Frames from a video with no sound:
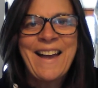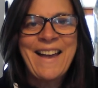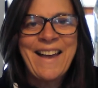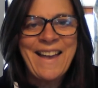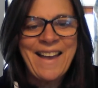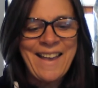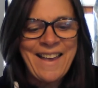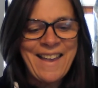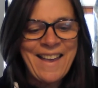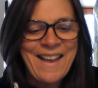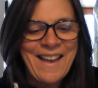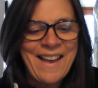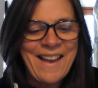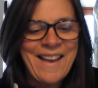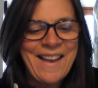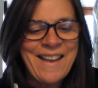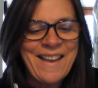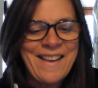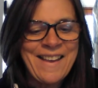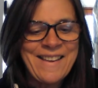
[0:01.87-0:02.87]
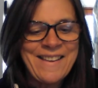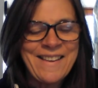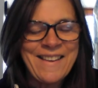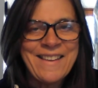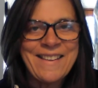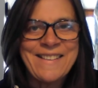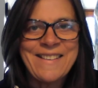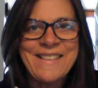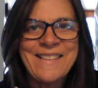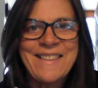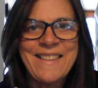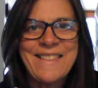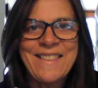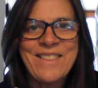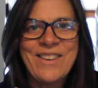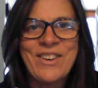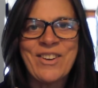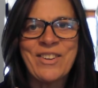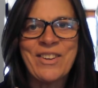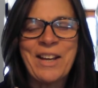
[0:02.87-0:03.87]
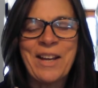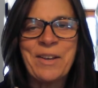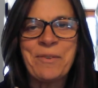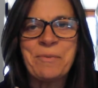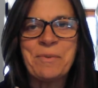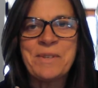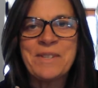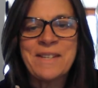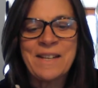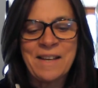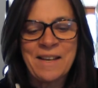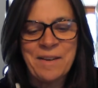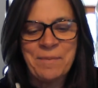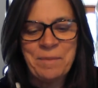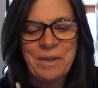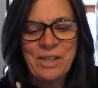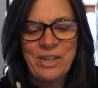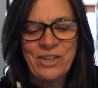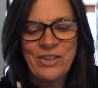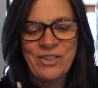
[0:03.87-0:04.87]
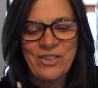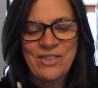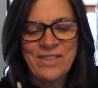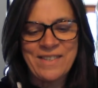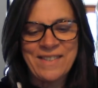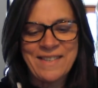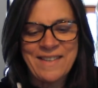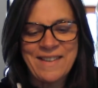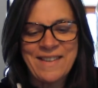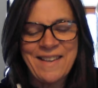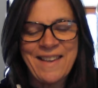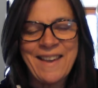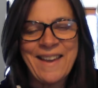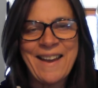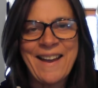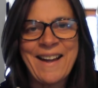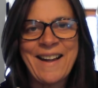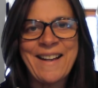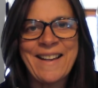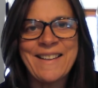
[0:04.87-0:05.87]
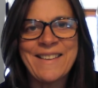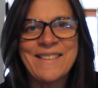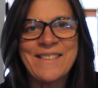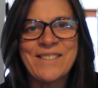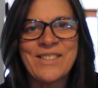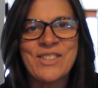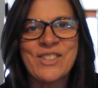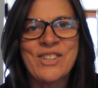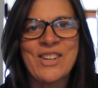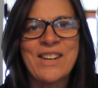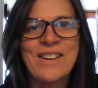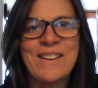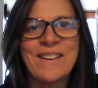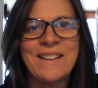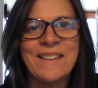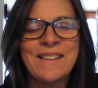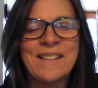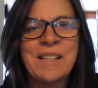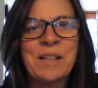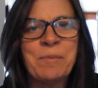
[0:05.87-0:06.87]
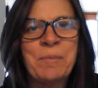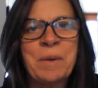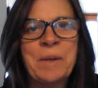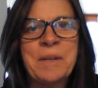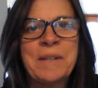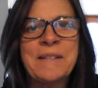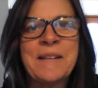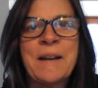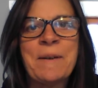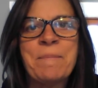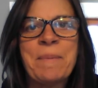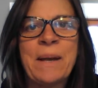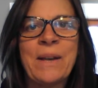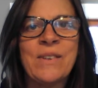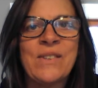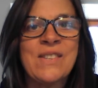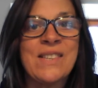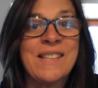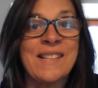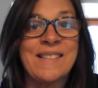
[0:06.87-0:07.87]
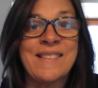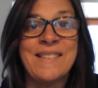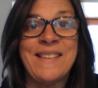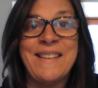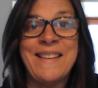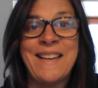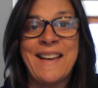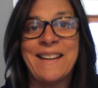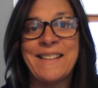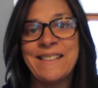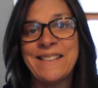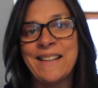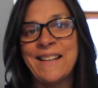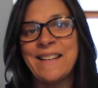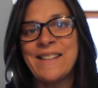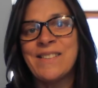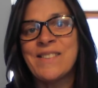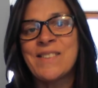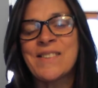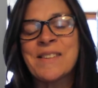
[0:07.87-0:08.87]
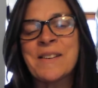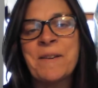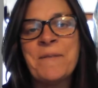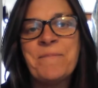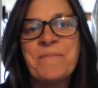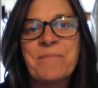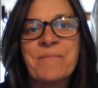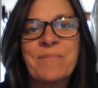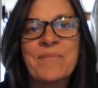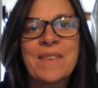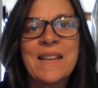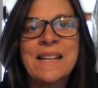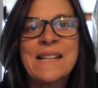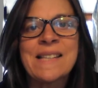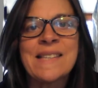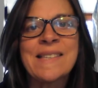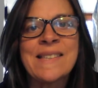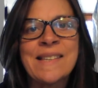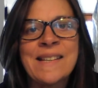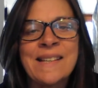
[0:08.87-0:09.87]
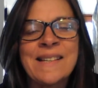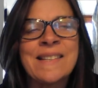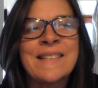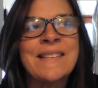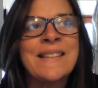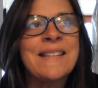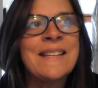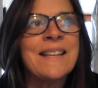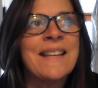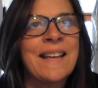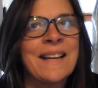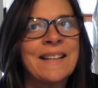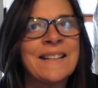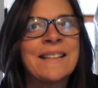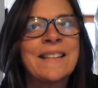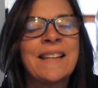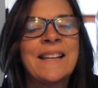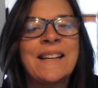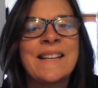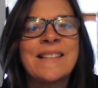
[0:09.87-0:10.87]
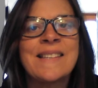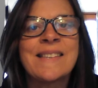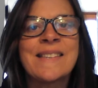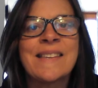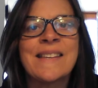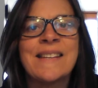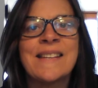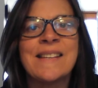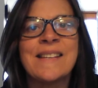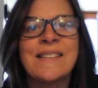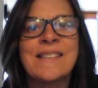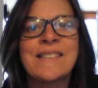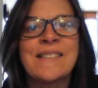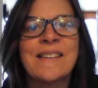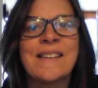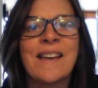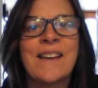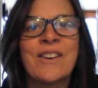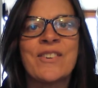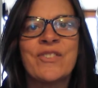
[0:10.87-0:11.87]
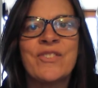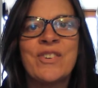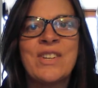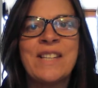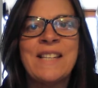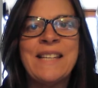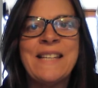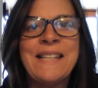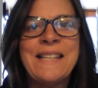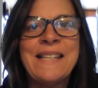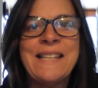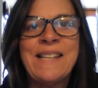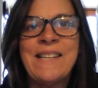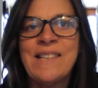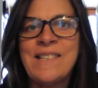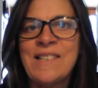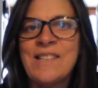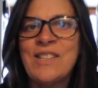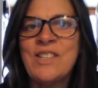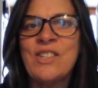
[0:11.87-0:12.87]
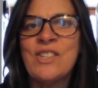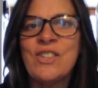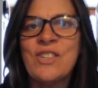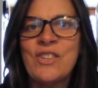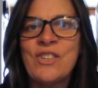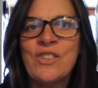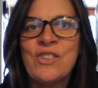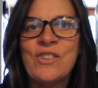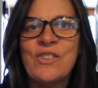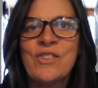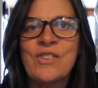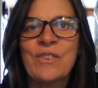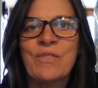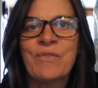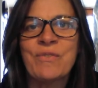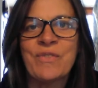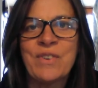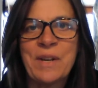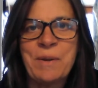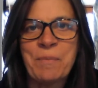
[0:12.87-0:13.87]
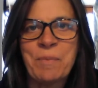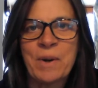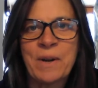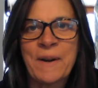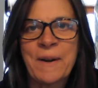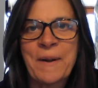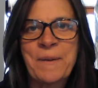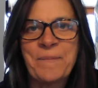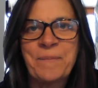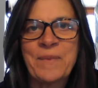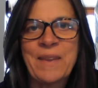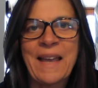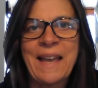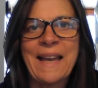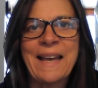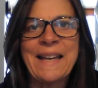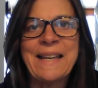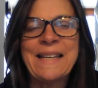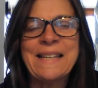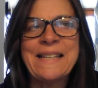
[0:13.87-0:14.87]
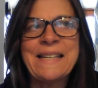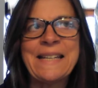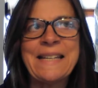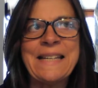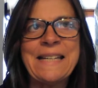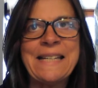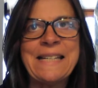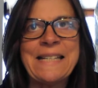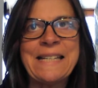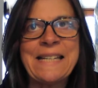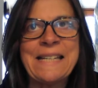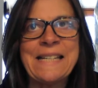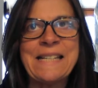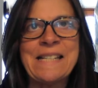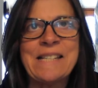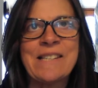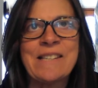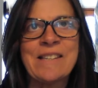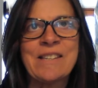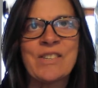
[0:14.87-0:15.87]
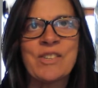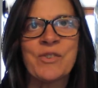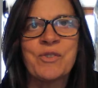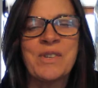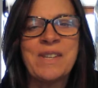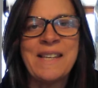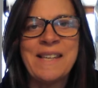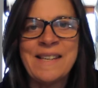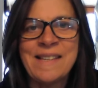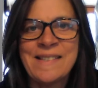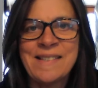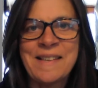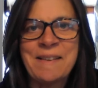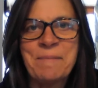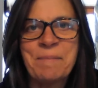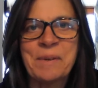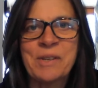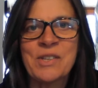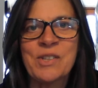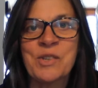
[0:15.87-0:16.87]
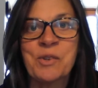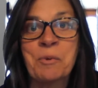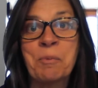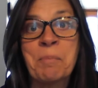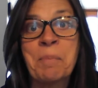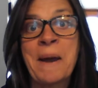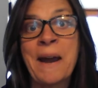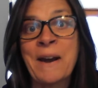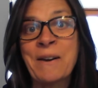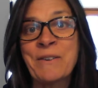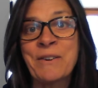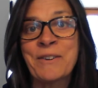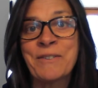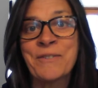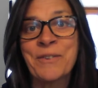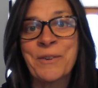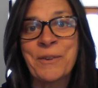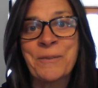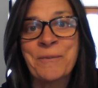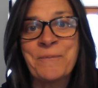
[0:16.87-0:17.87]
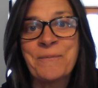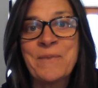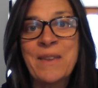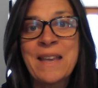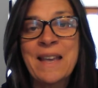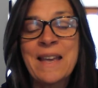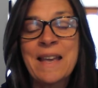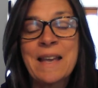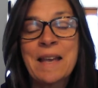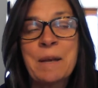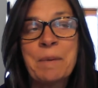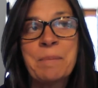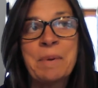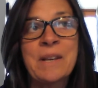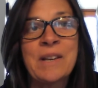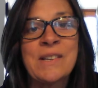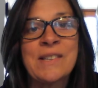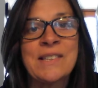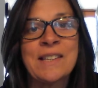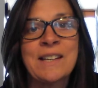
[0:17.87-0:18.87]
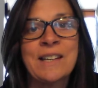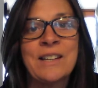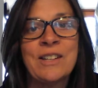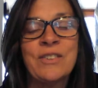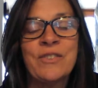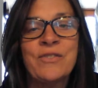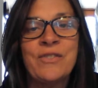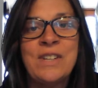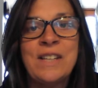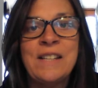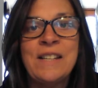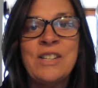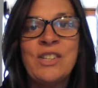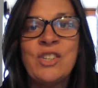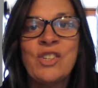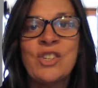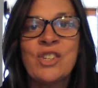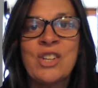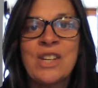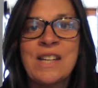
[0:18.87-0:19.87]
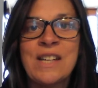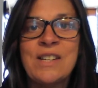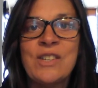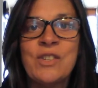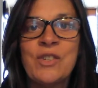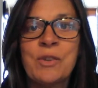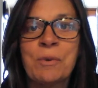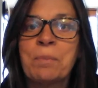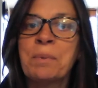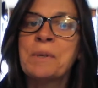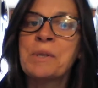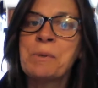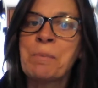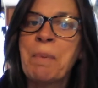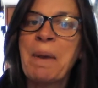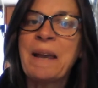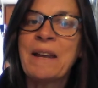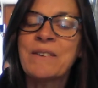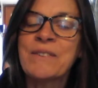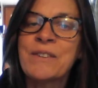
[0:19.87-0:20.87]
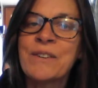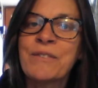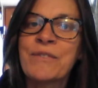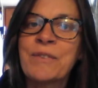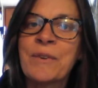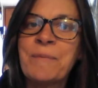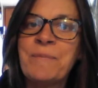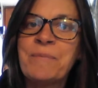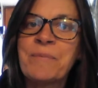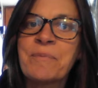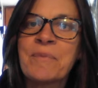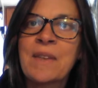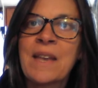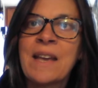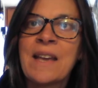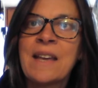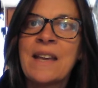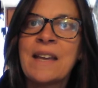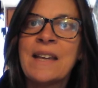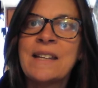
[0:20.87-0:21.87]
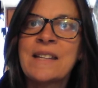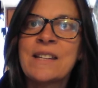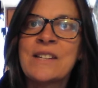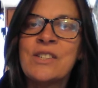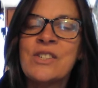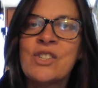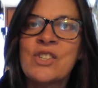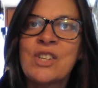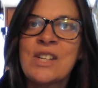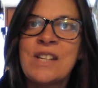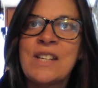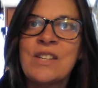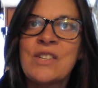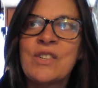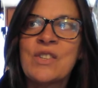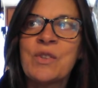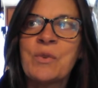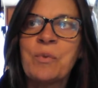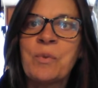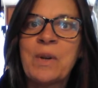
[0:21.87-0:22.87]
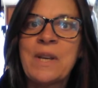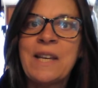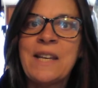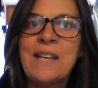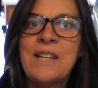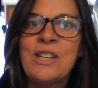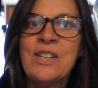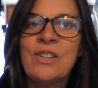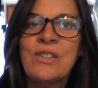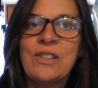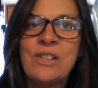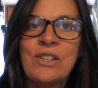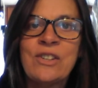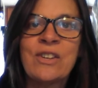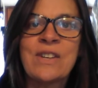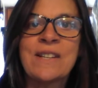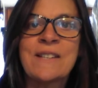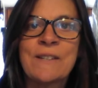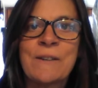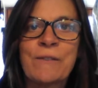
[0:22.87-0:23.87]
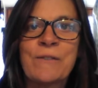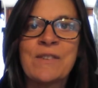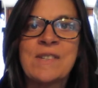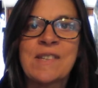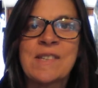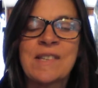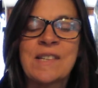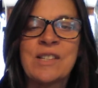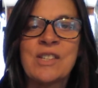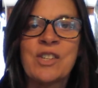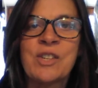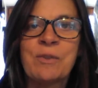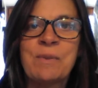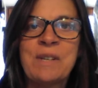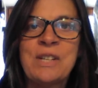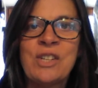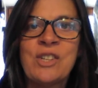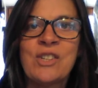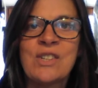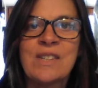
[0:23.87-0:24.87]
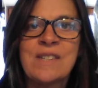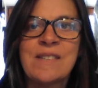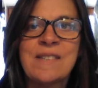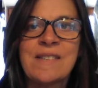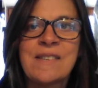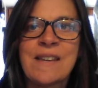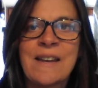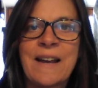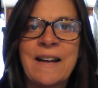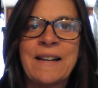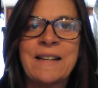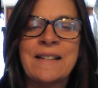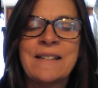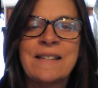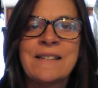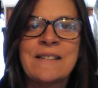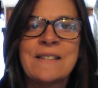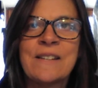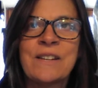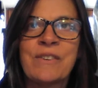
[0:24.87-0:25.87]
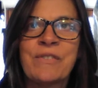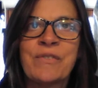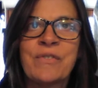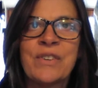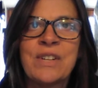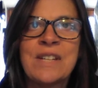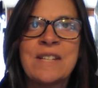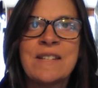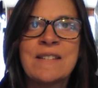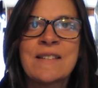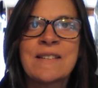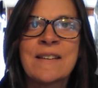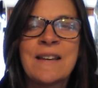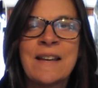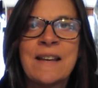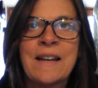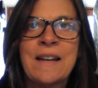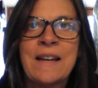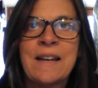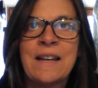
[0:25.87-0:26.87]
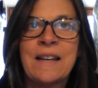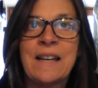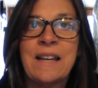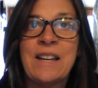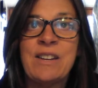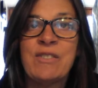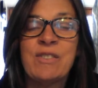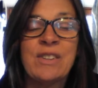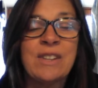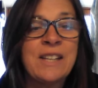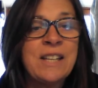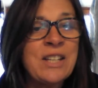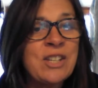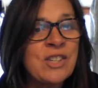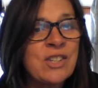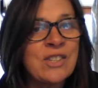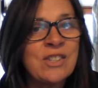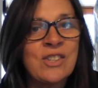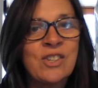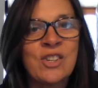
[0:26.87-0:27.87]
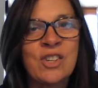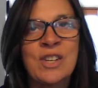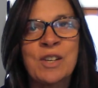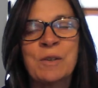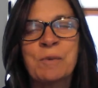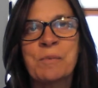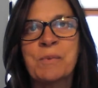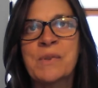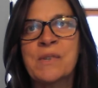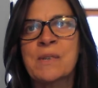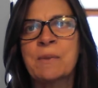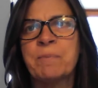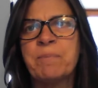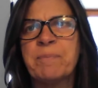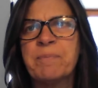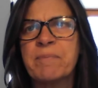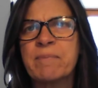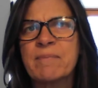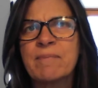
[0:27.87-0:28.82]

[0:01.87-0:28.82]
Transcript: Hi, I thought I would come along today and share a little bit about 16 guidelines. 16 guidelines is a really easy to use framework and it is so easy but so powerful because it can really change your perspective. It can change the way you look at different situations and different uh, relationships